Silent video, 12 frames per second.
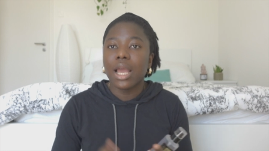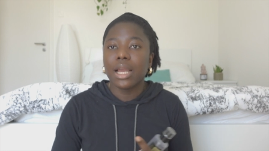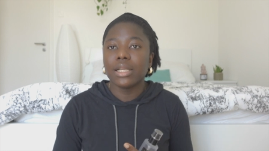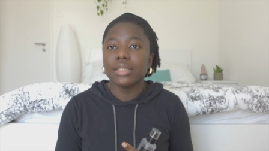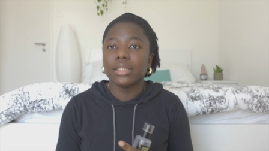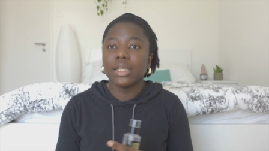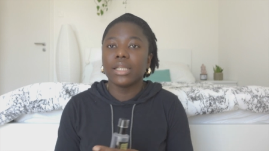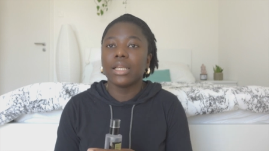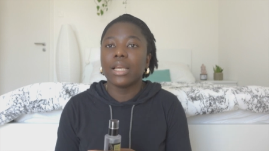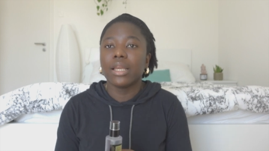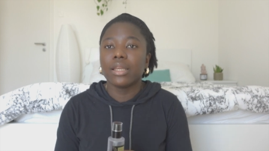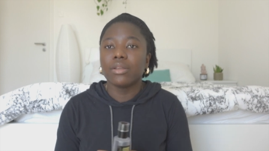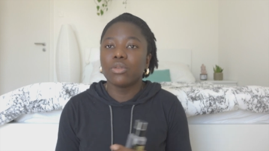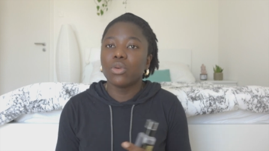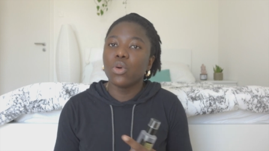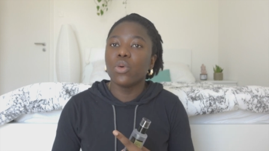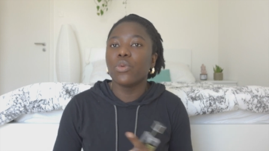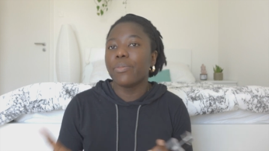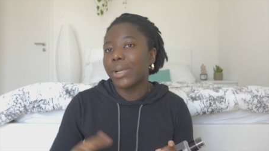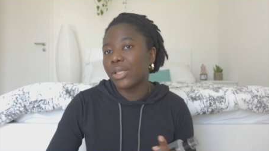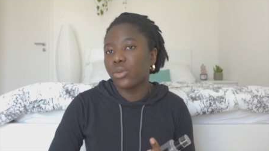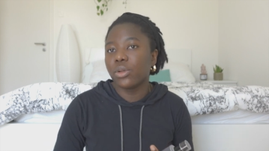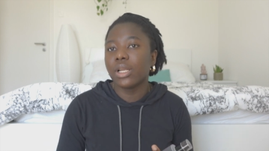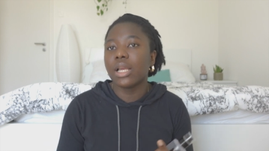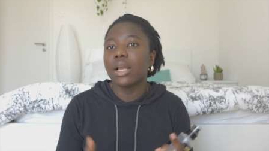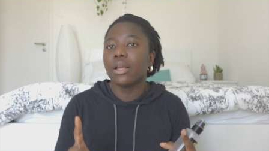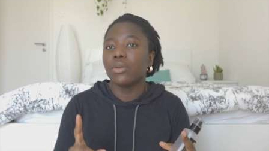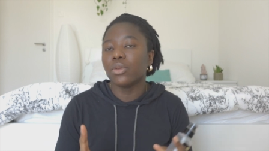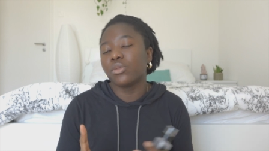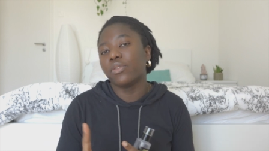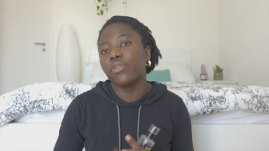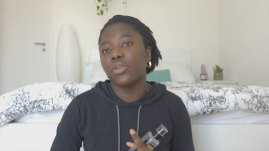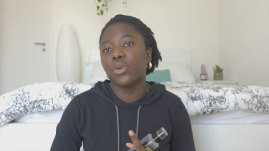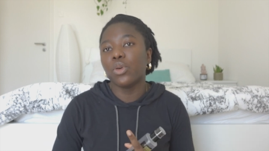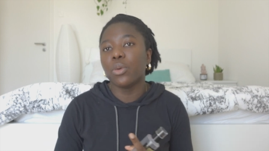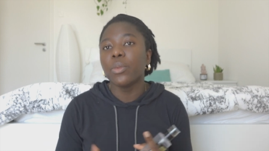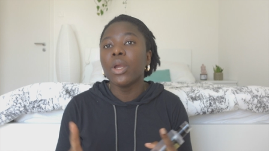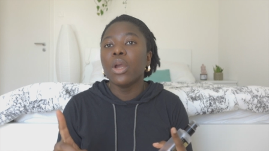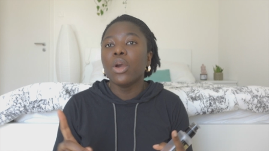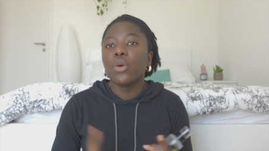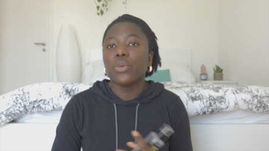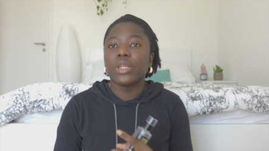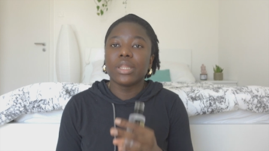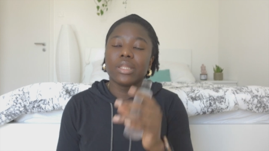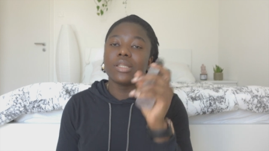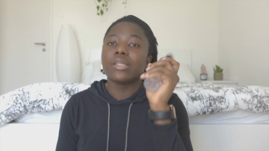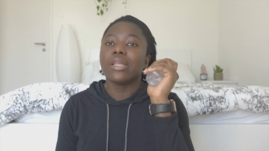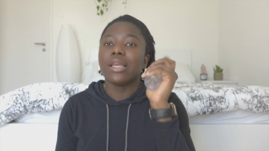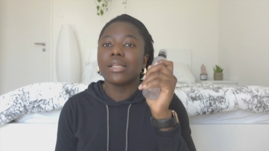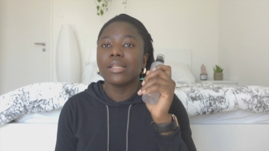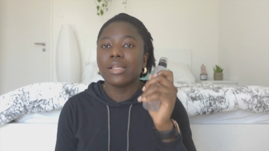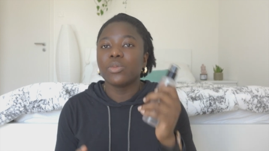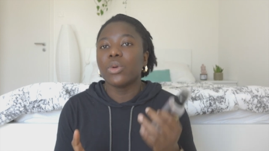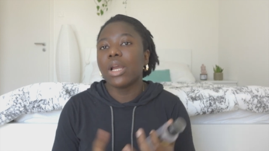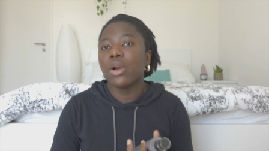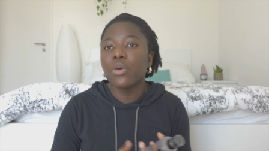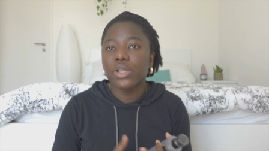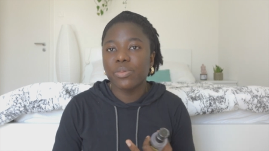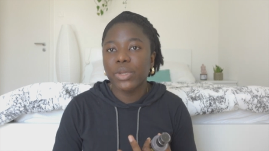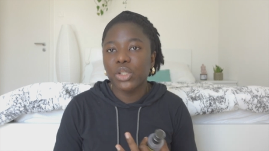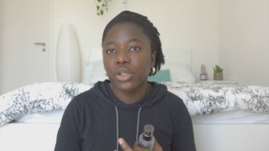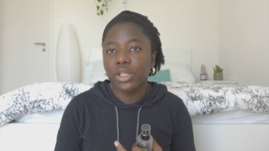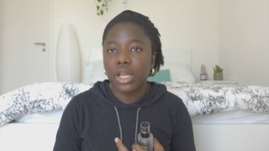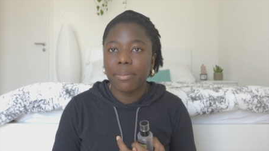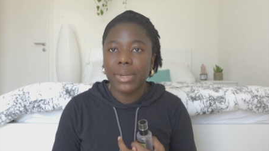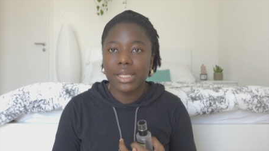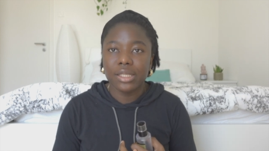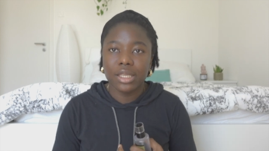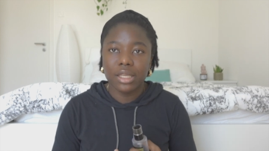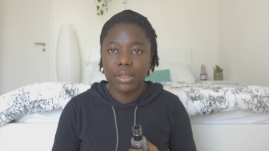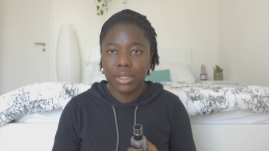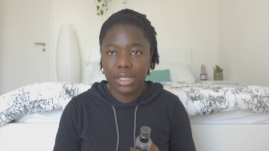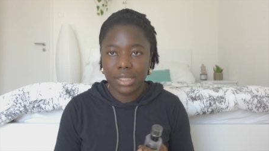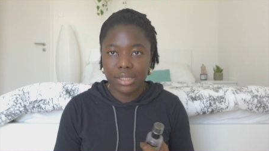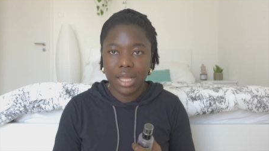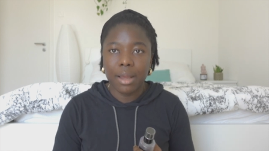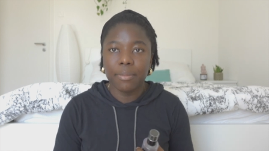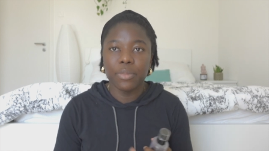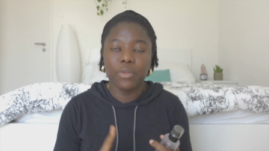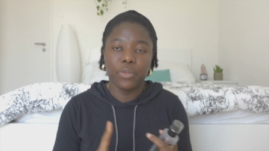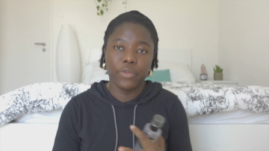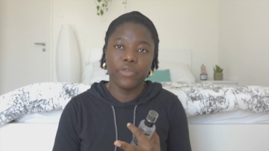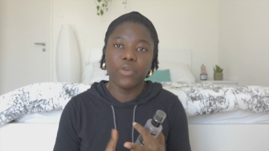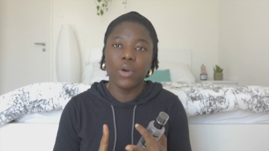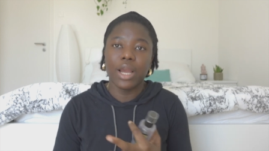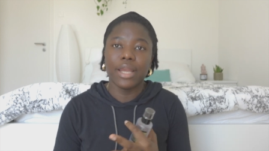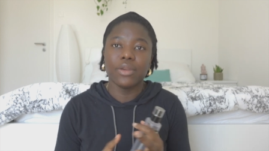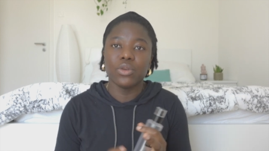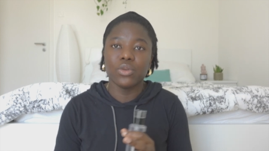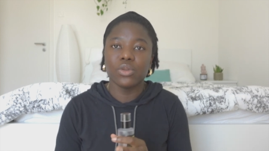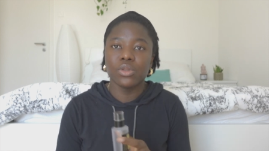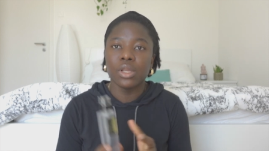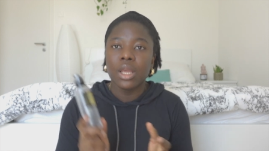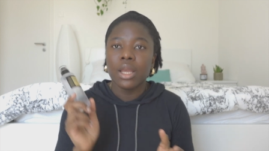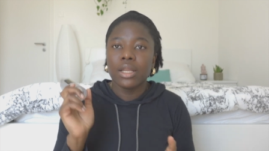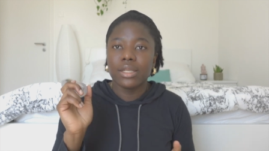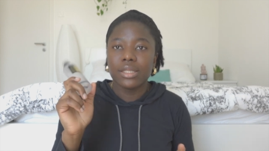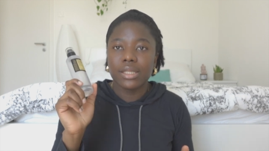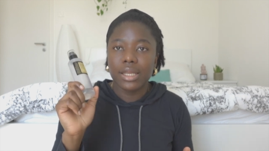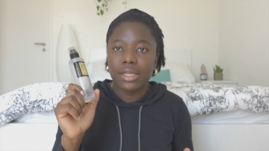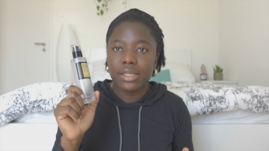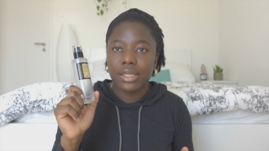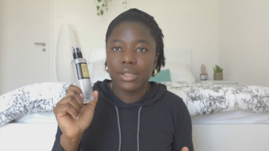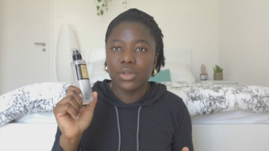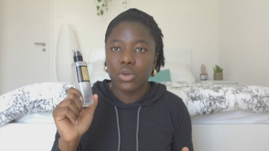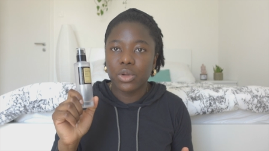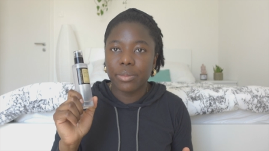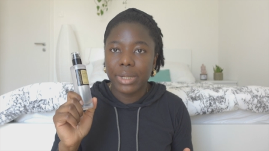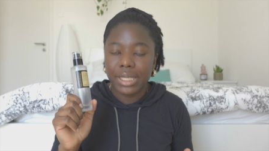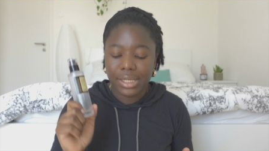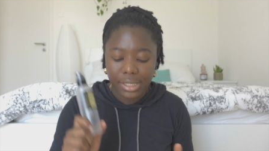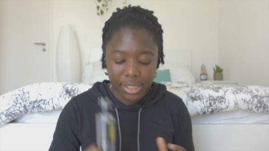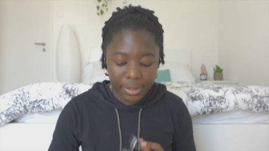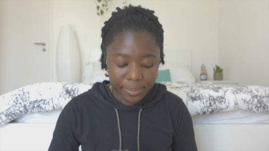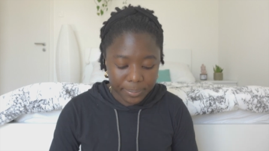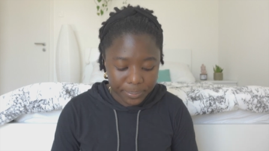and then I go with my toner and also follow up with this essence. But I always make sure that my skin is damp before I use this essence on my skin.